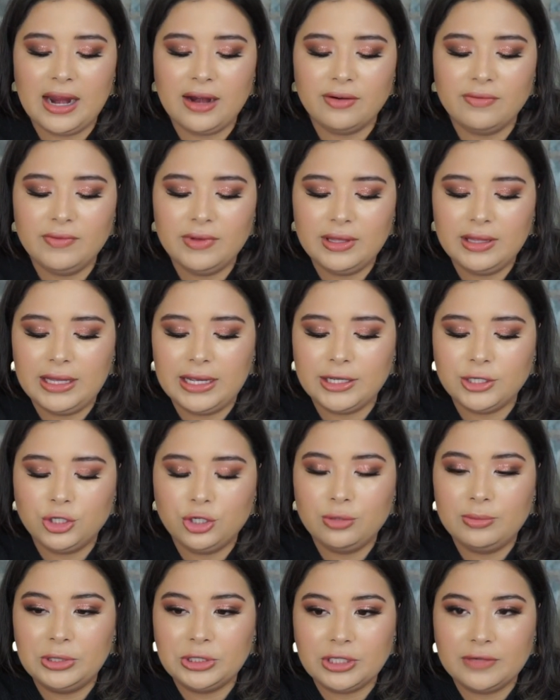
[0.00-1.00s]
I don't really like
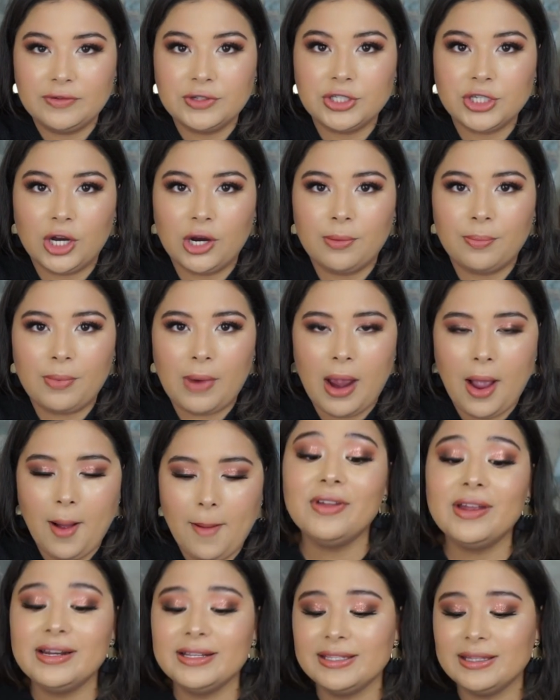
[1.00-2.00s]
too much of a dark
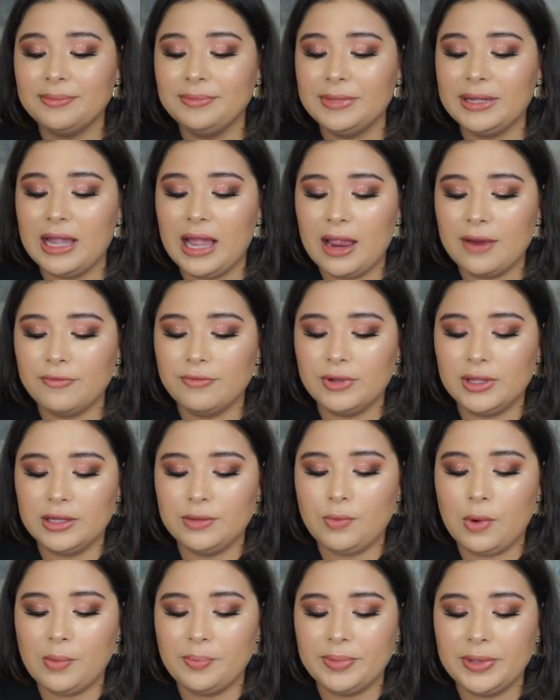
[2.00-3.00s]
brow, but it's something I really
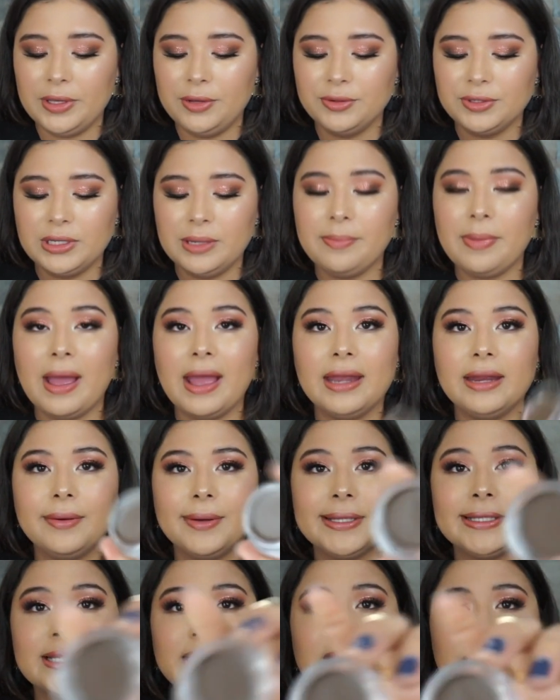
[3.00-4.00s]
won't be using. But
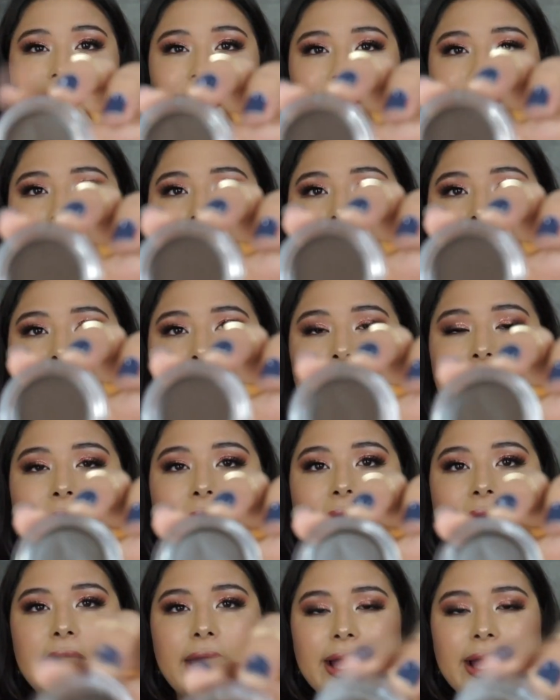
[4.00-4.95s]
anyways, this is what it looks like.